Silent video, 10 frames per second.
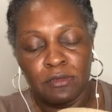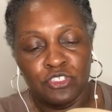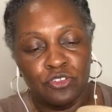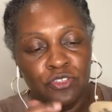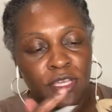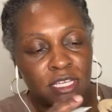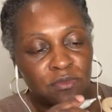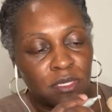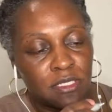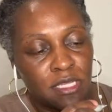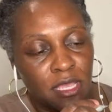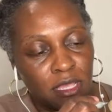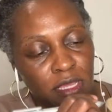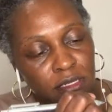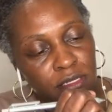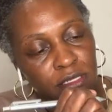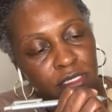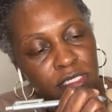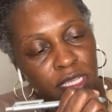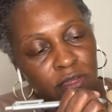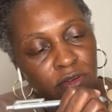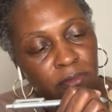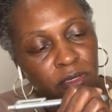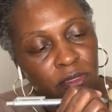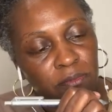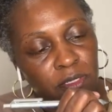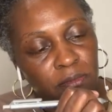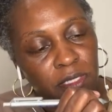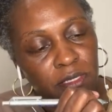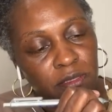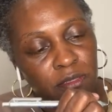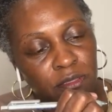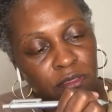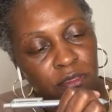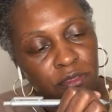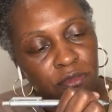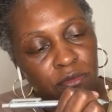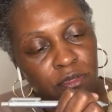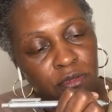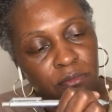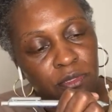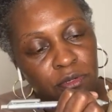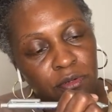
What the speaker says: show you guys what kind of container I'm gonna put them in. Cucumber.